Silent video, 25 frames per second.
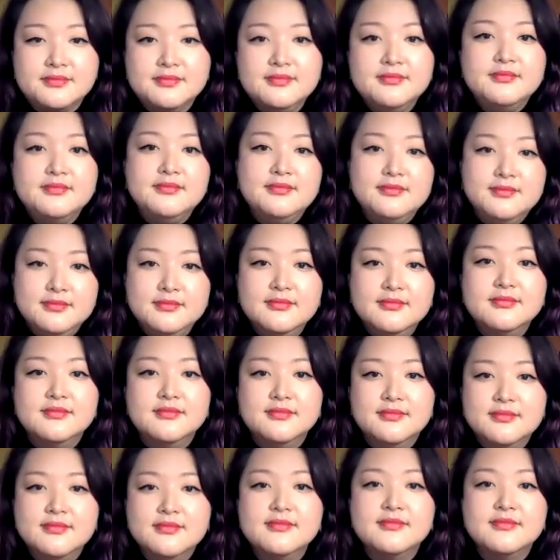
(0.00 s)

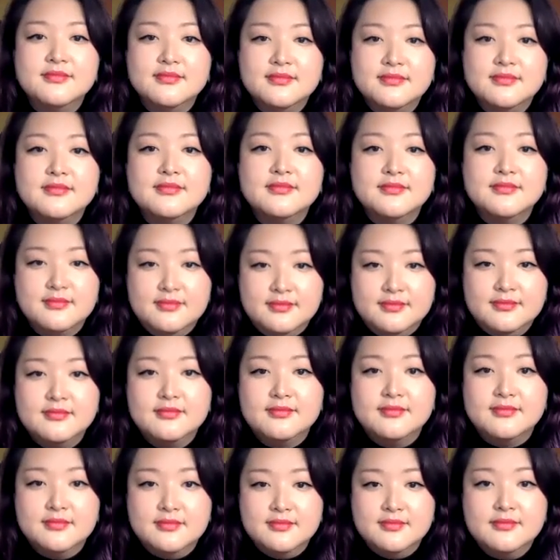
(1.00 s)

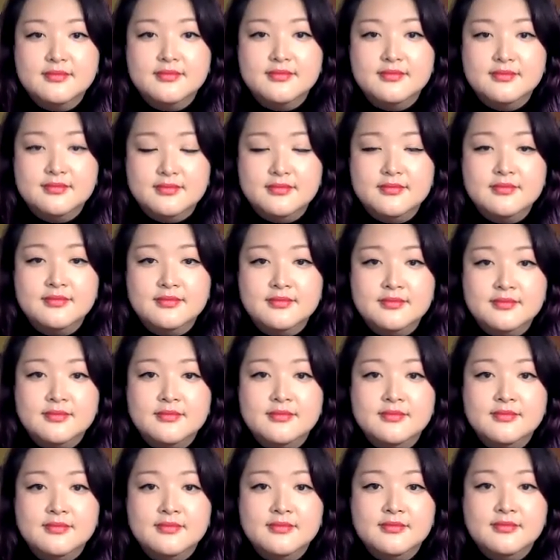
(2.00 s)

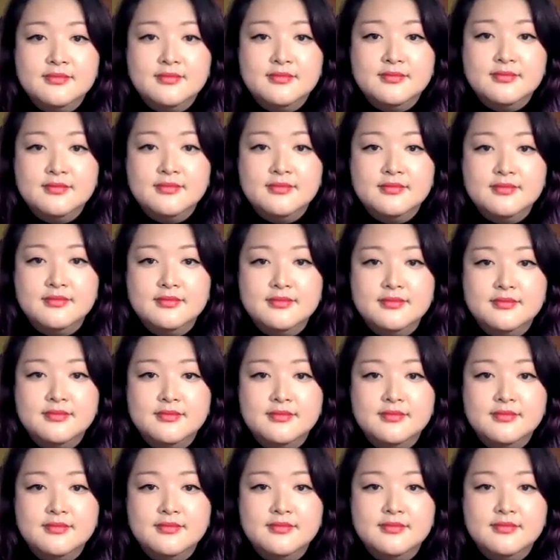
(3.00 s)

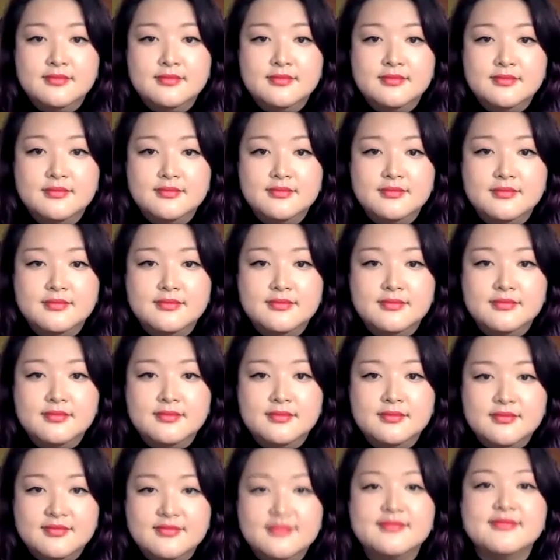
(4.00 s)

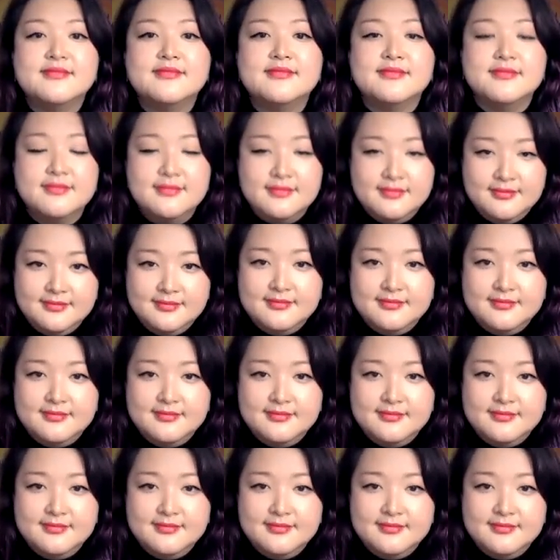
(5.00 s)
This person isn't speaking.